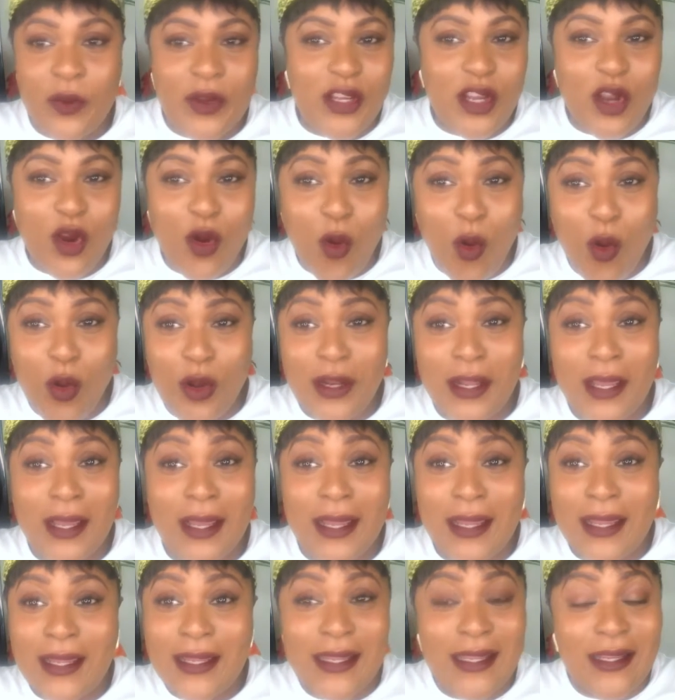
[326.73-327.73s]
When you're
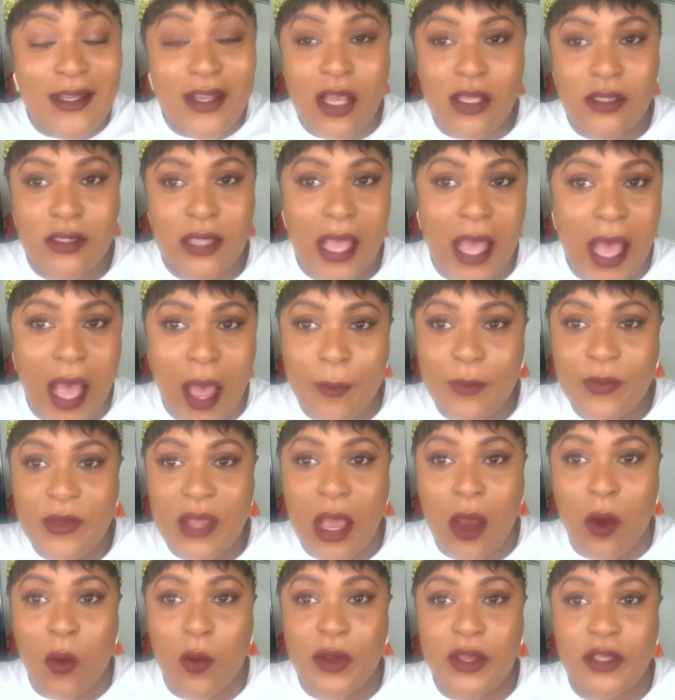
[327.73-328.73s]
older, it doesn't happen
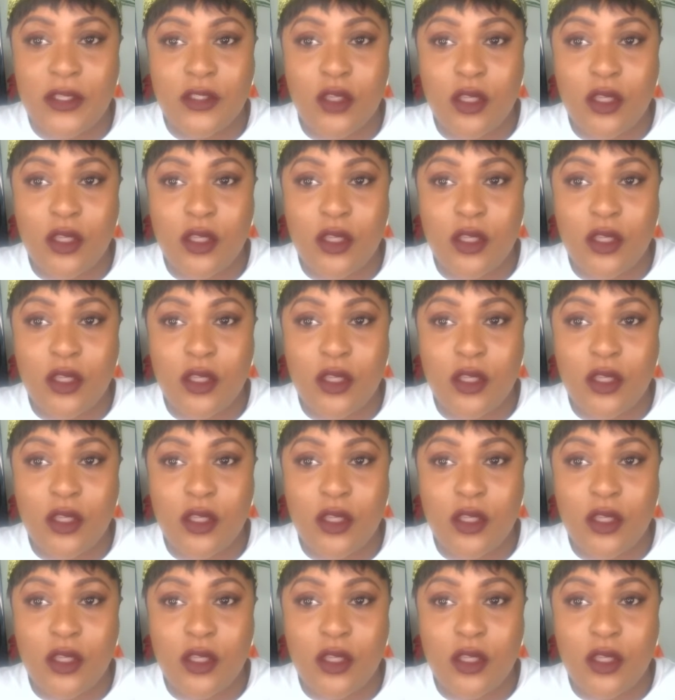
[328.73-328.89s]
that way.